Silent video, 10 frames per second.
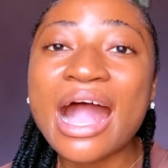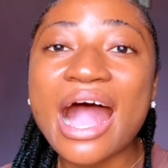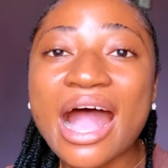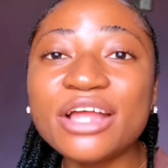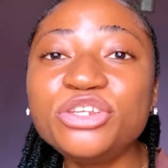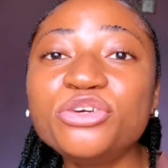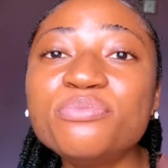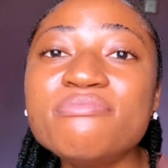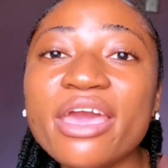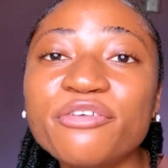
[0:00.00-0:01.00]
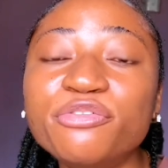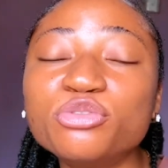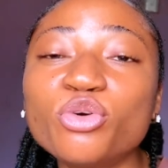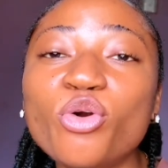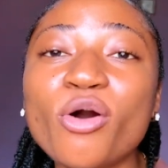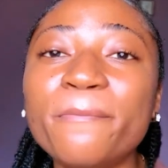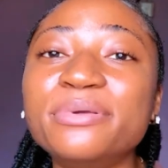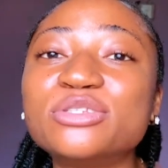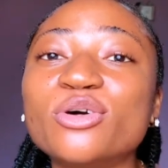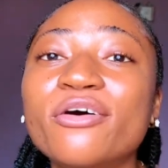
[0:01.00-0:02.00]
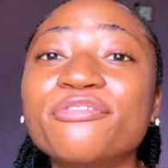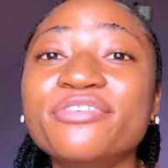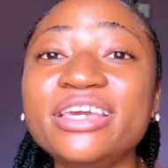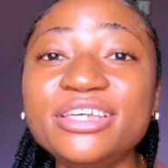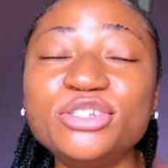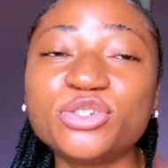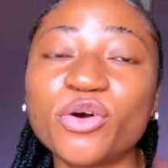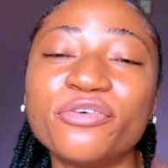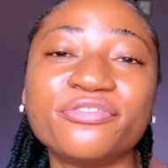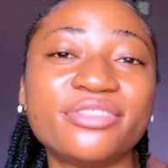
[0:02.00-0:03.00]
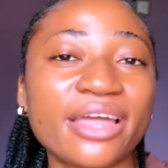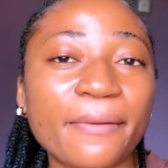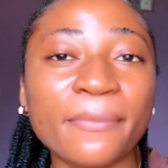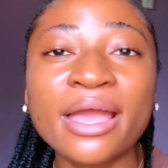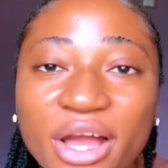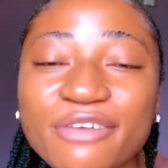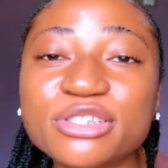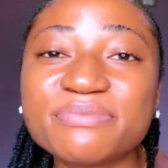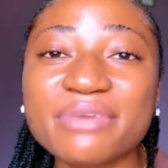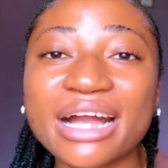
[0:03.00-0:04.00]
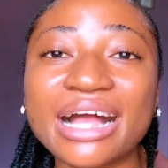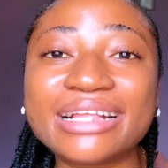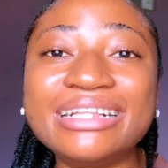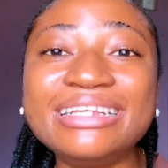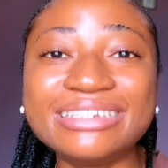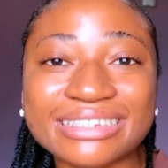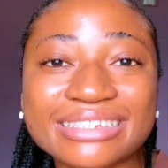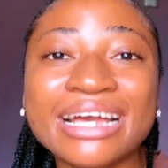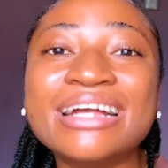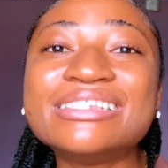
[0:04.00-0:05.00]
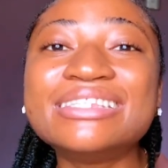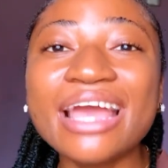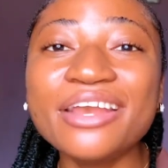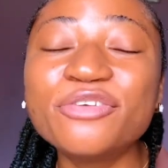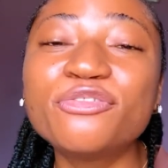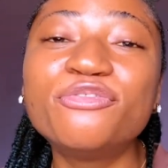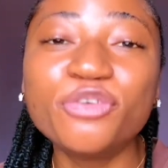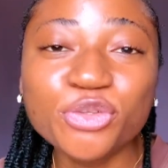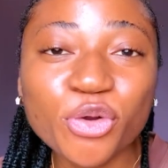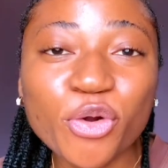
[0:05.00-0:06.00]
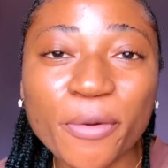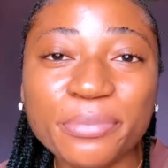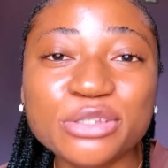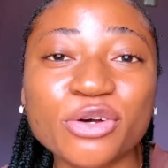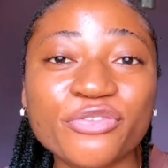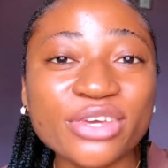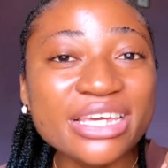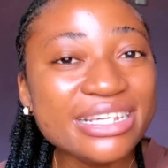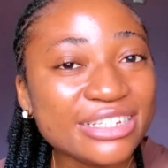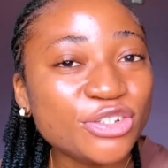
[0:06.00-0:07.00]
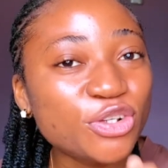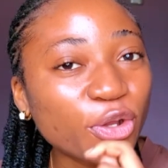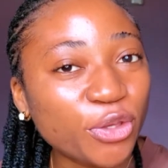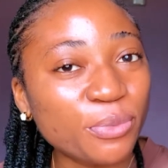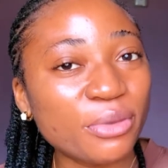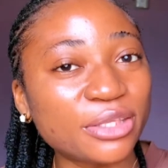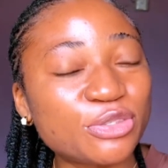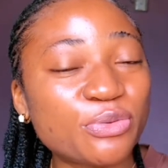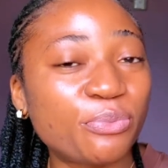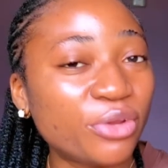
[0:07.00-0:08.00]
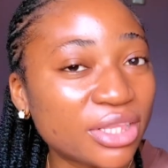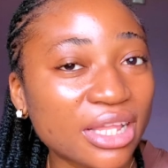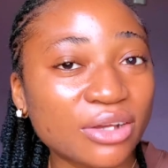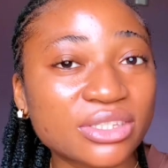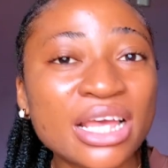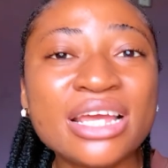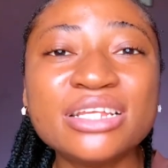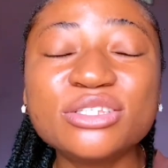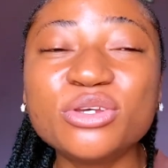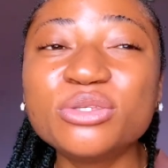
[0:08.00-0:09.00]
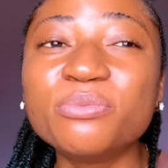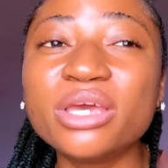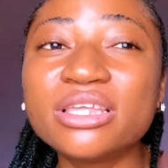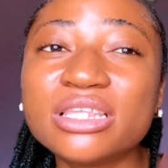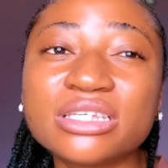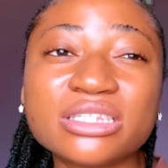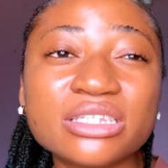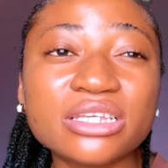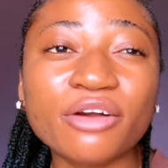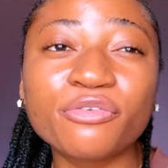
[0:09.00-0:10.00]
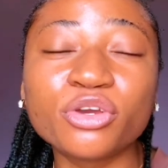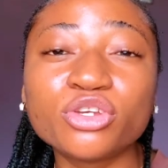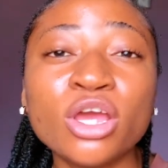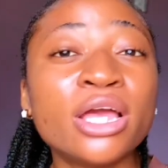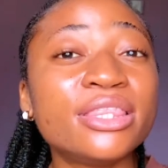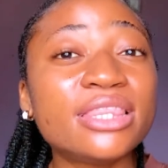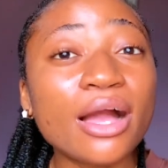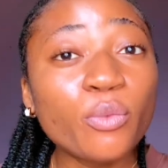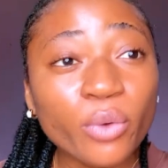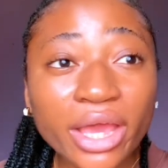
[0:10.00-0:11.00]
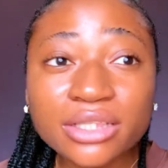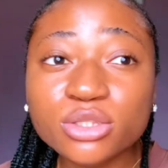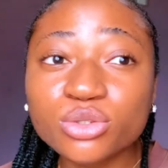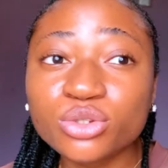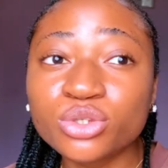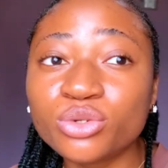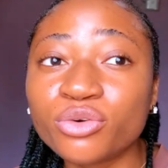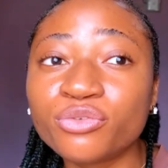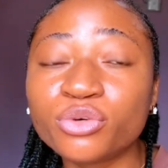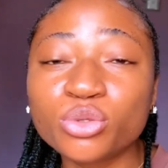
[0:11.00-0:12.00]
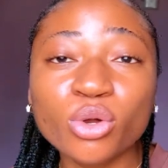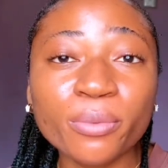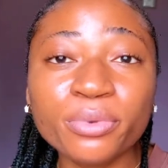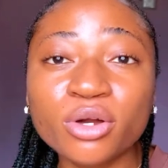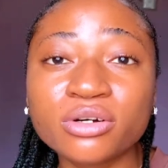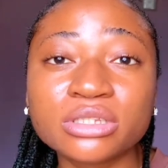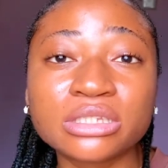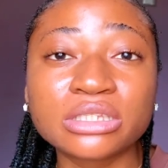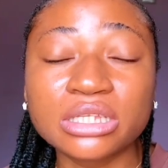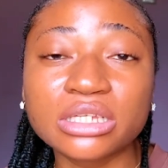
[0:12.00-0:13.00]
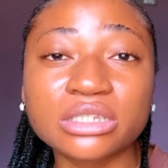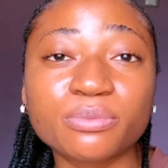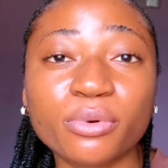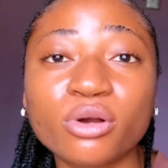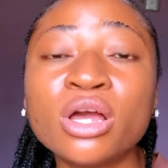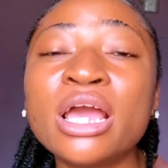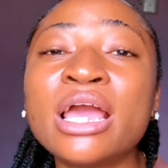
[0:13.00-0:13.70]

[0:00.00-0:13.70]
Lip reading: and you make photocopies of each of them. You have to make at least 10 photocopies of each document you print out. This is going to make things easier for you. There are ways to photocopy all these things, but